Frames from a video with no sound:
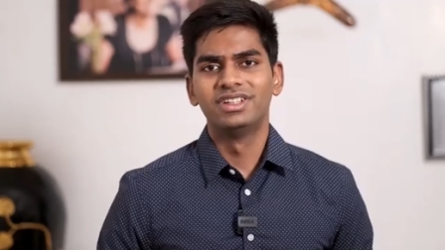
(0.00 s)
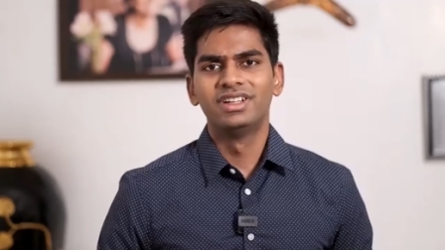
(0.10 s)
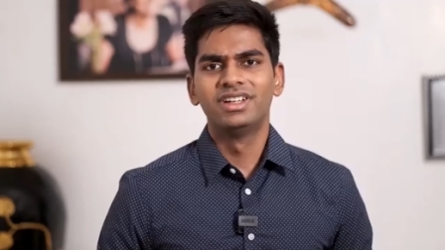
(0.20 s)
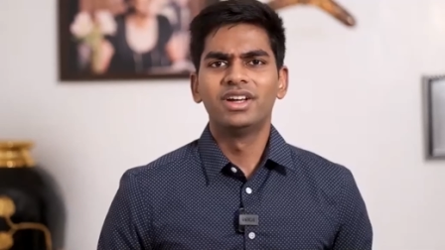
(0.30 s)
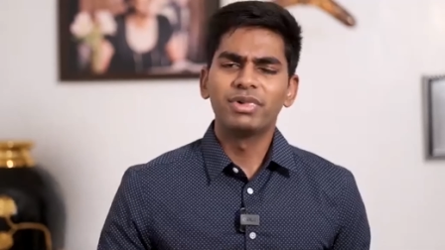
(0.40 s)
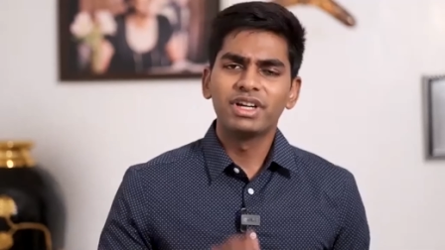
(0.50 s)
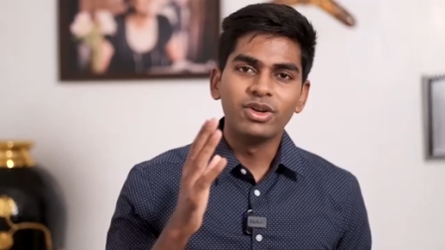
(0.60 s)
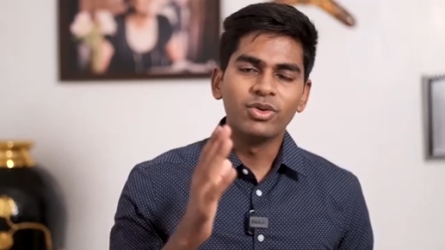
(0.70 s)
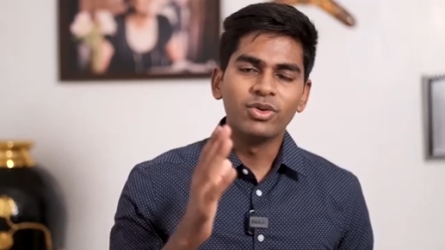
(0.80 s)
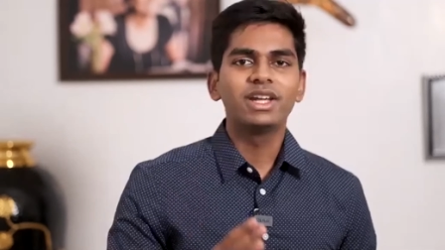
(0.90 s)
but the
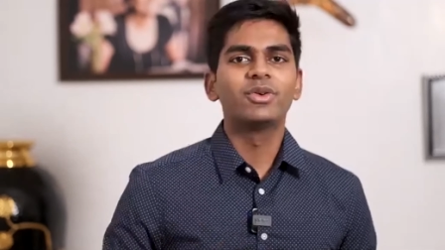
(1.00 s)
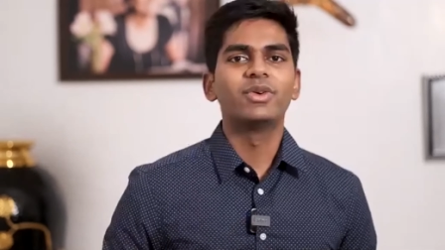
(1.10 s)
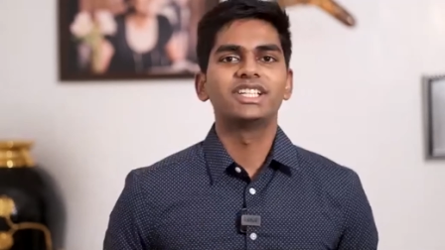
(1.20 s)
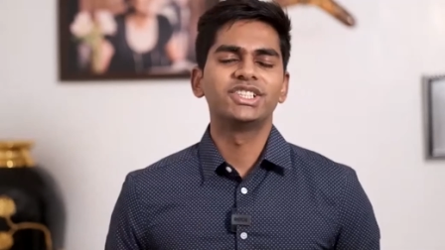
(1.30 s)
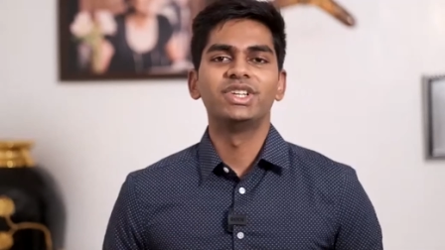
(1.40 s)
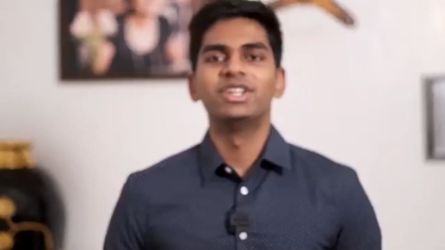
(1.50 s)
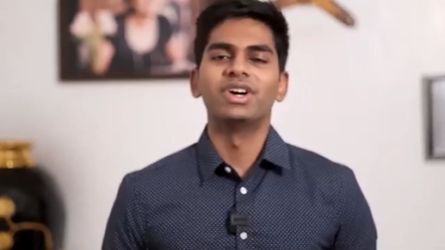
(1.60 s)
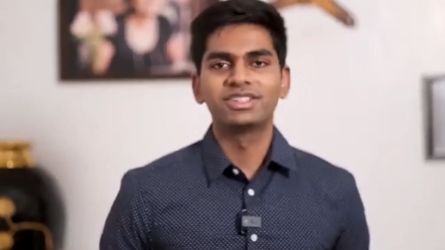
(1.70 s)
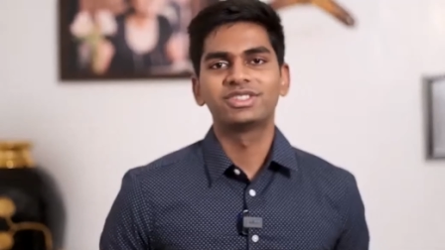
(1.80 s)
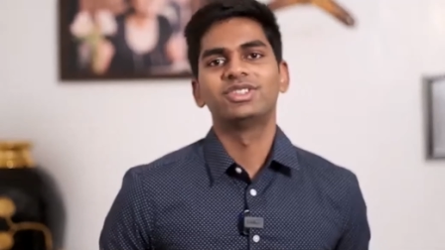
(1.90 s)
only question you need to
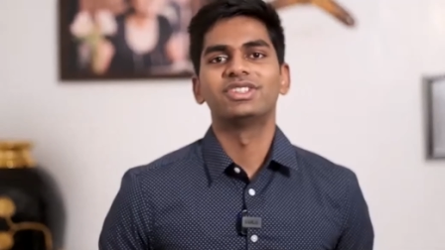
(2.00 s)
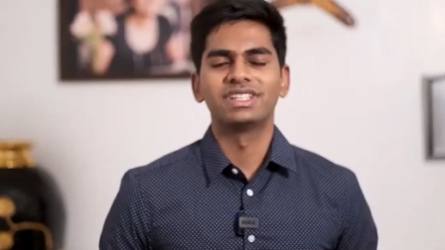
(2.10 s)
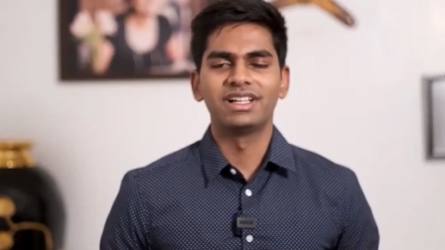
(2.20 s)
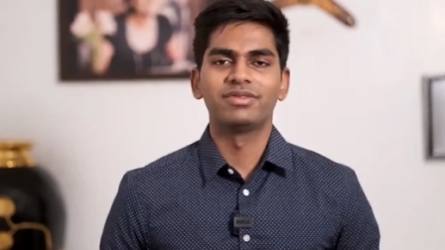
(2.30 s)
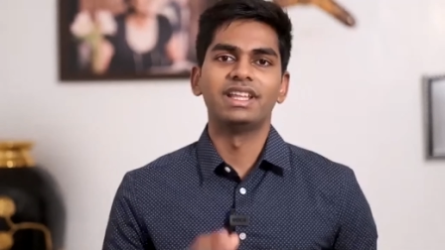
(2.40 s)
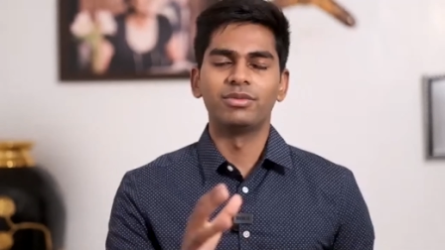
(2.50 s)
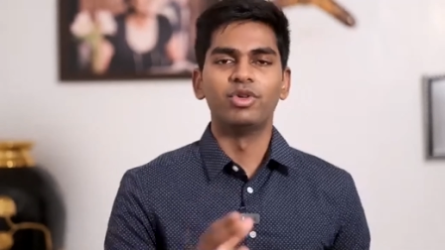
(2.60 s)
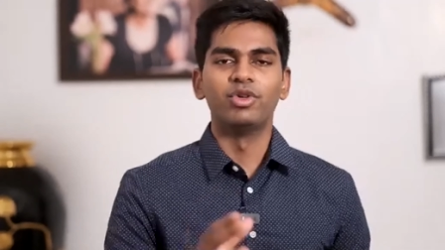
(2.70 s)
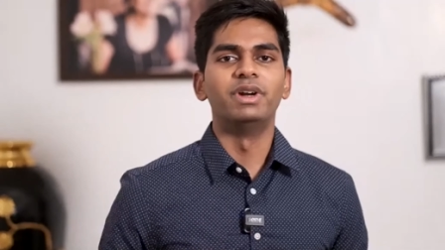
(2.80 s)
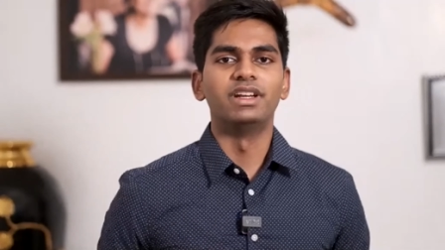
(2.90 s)
ask yourself at that
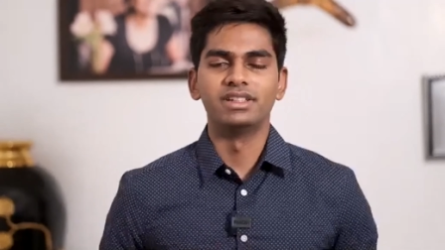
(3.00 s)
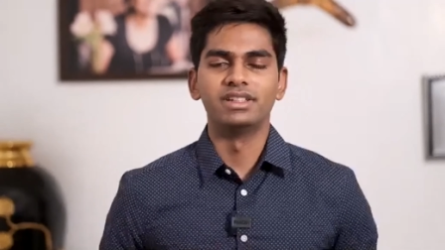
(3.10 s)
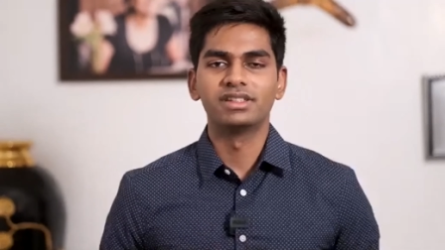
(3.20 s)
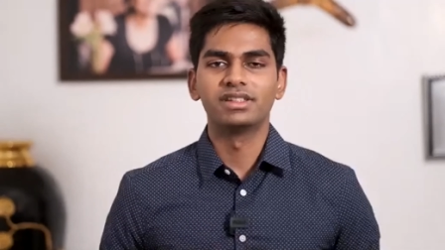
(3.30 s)
moment is